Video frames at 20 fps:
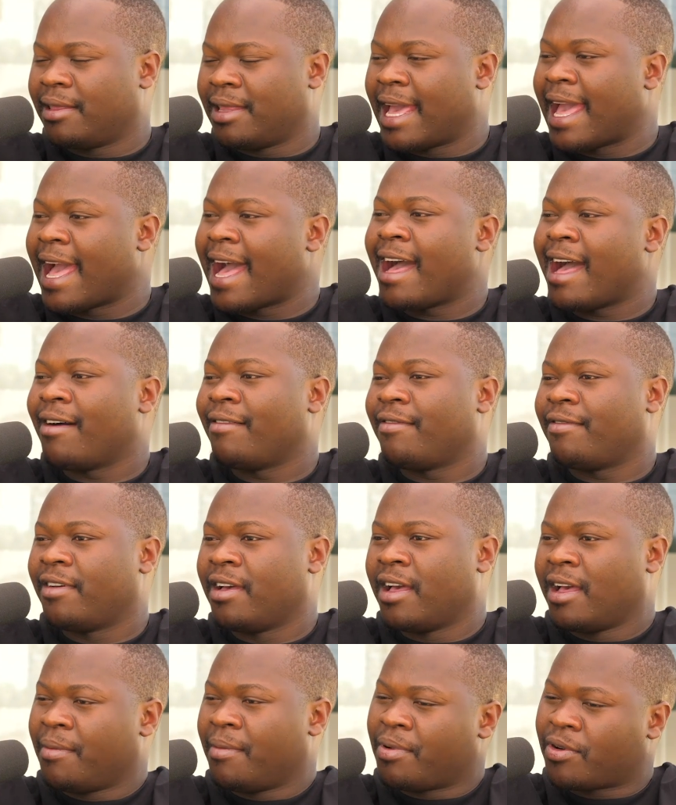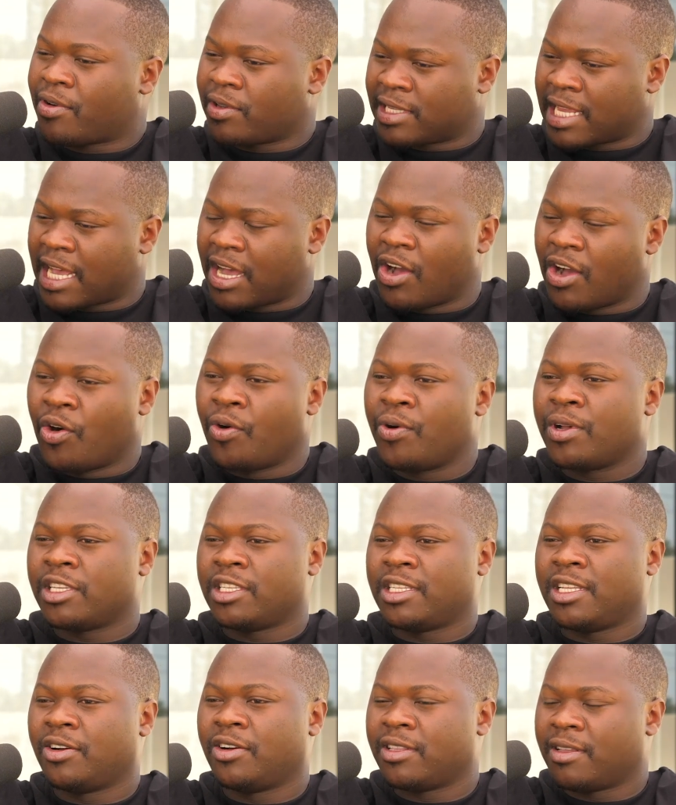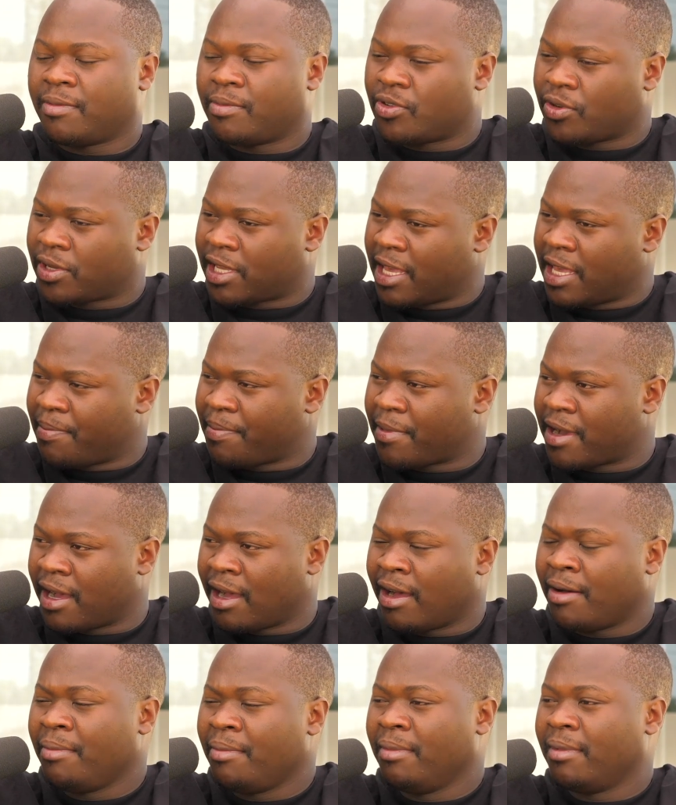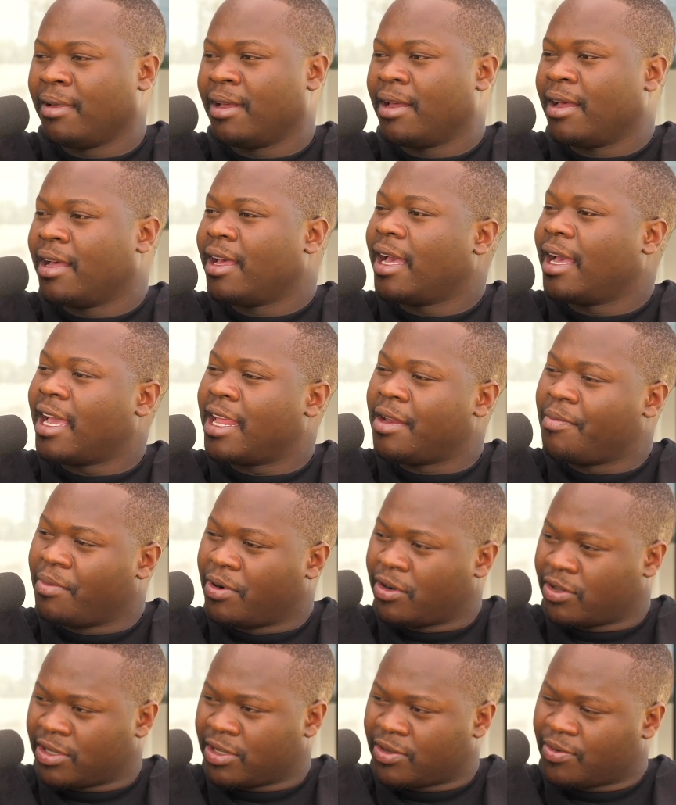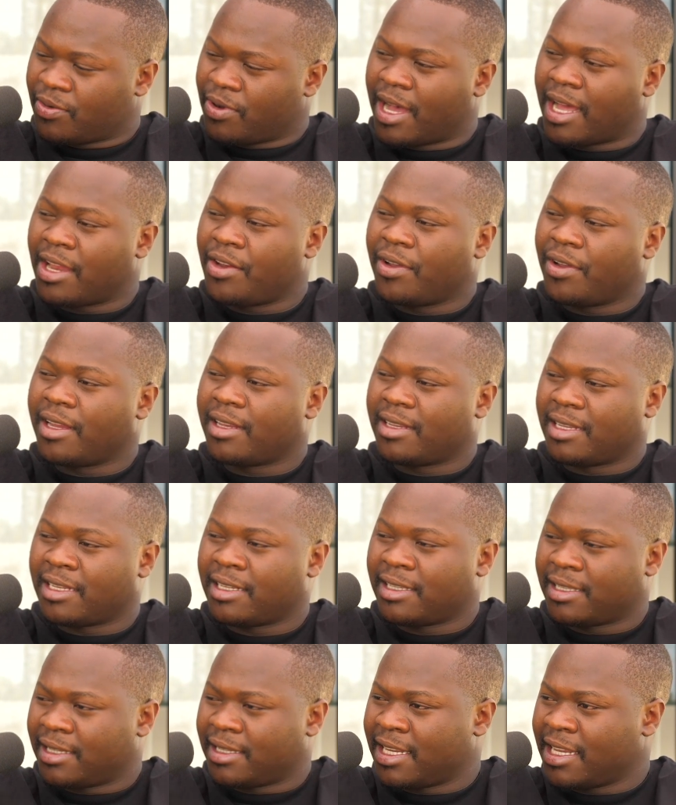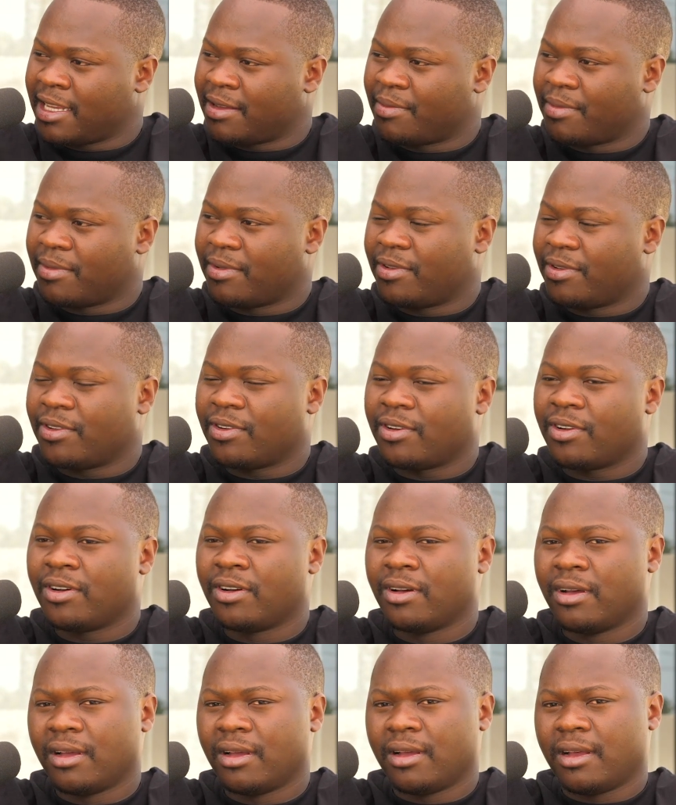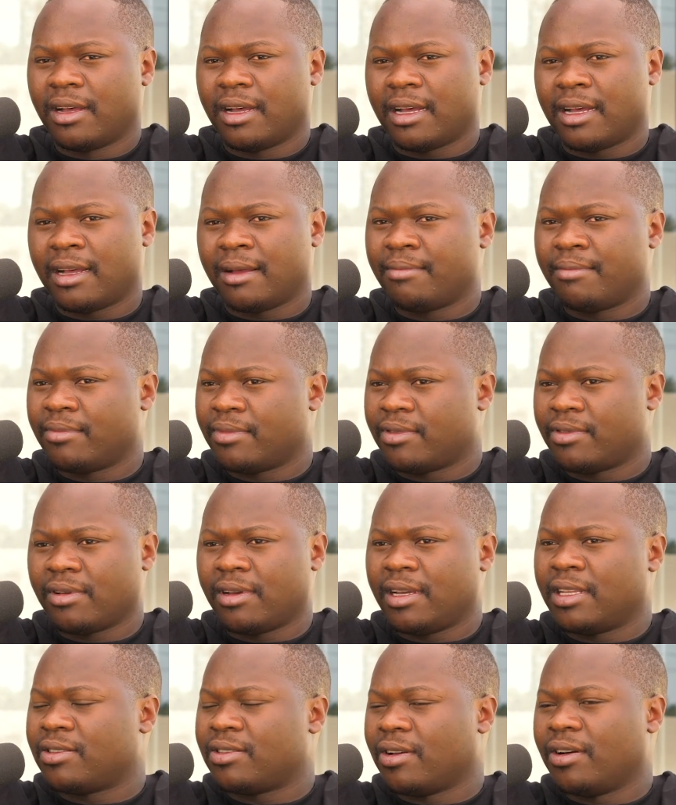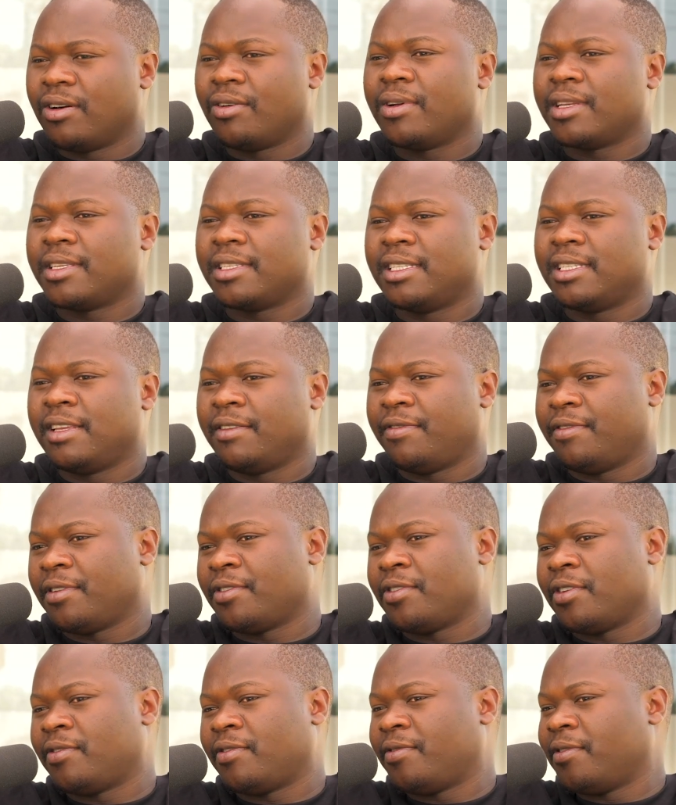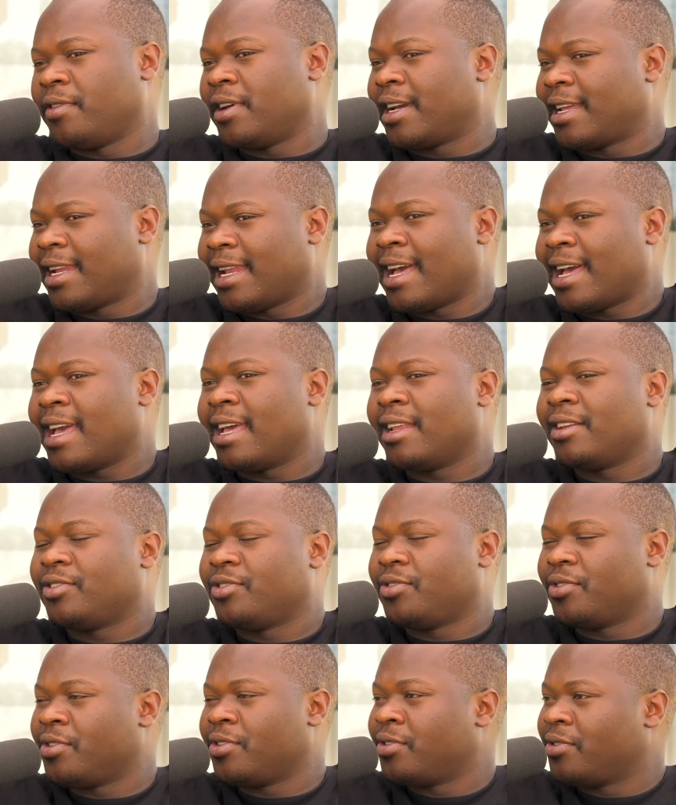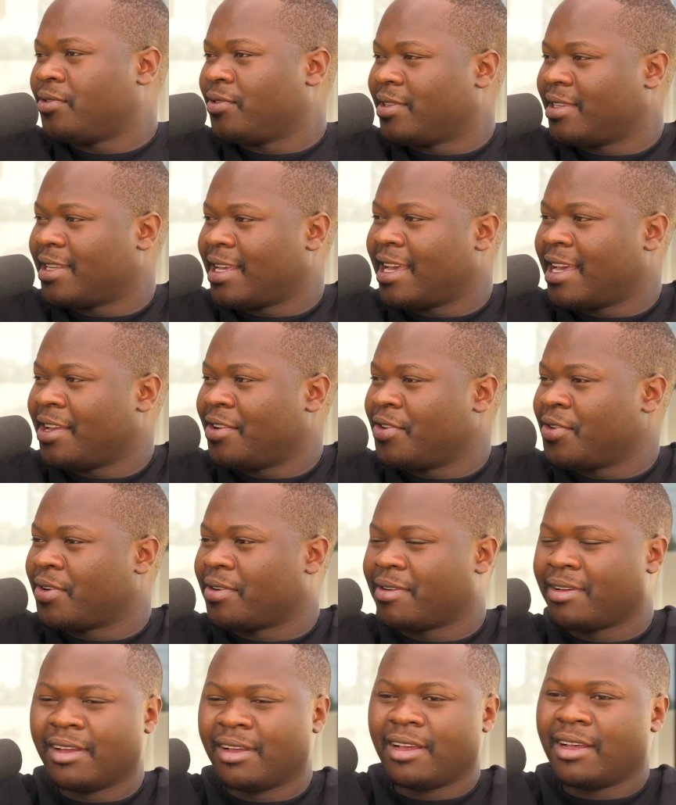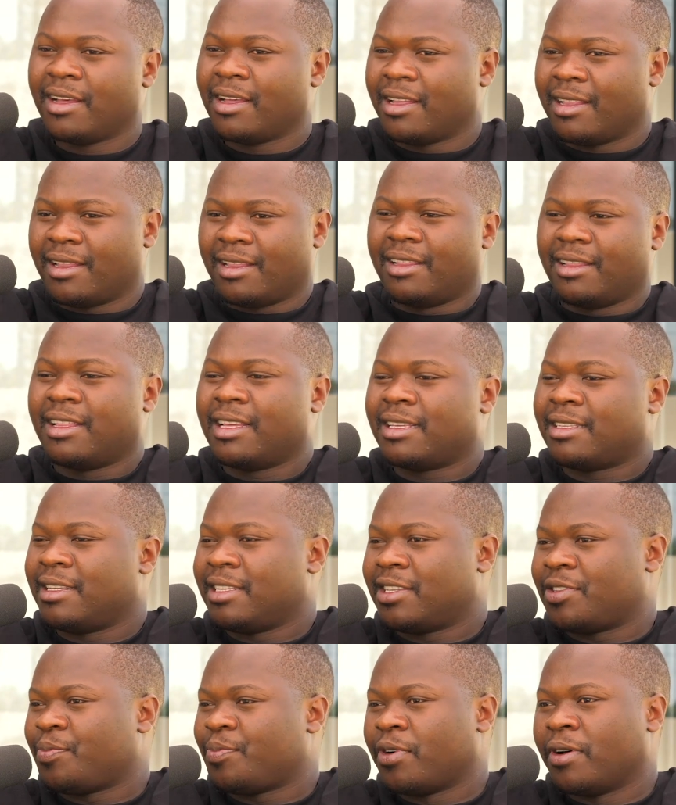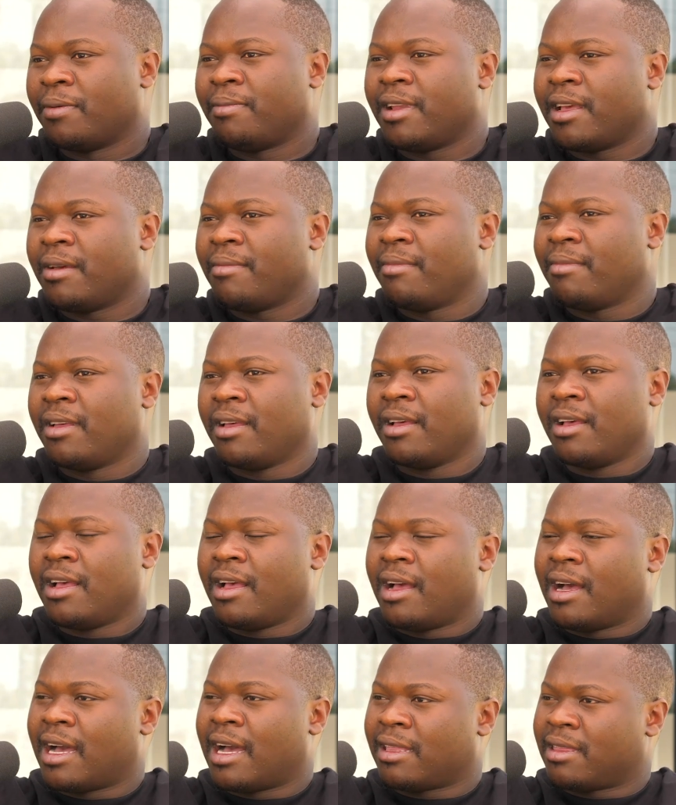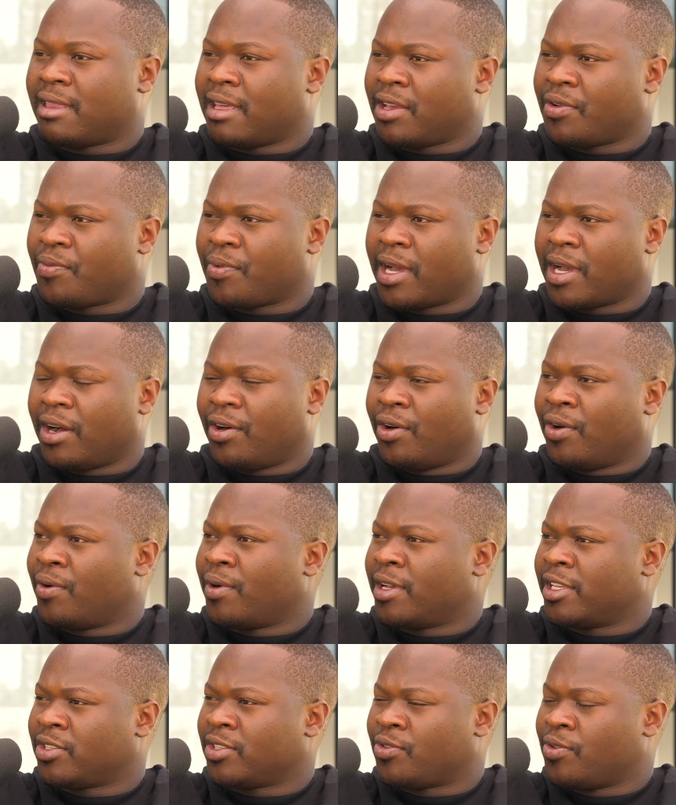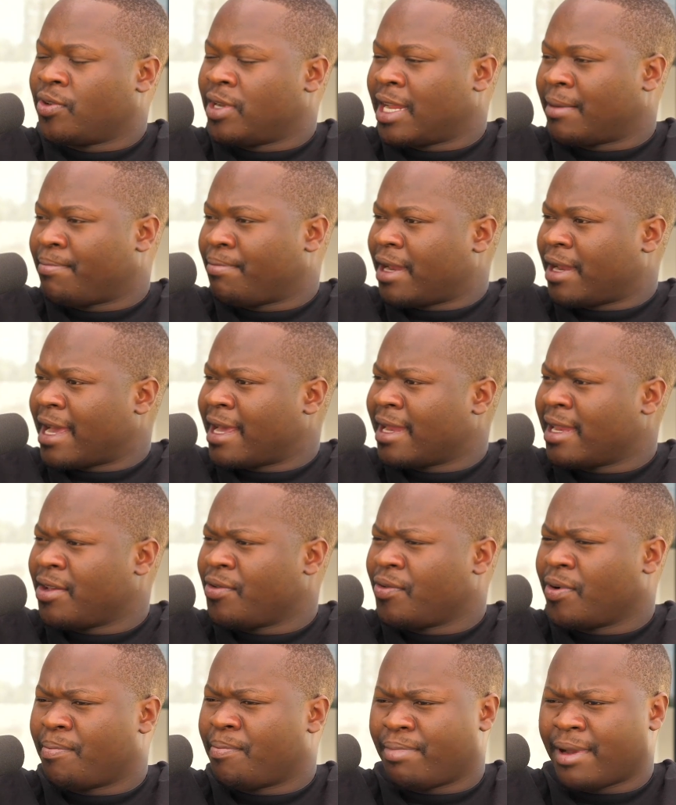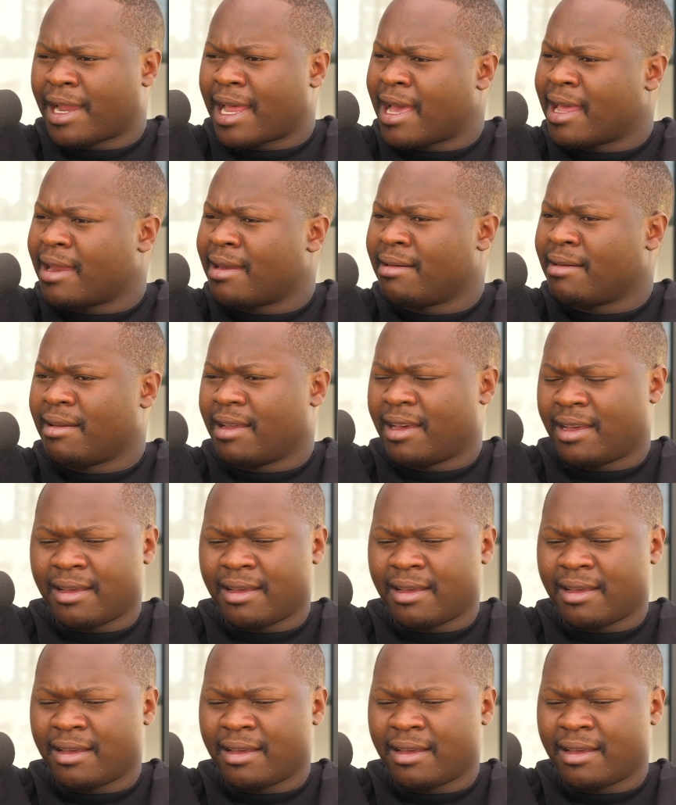have, because I always tell them to keep calm and Moses will handle it and his team, you know. So it's always difficult for a client, you know, to say, look, there's this problem. I think we are always good at planning. We plan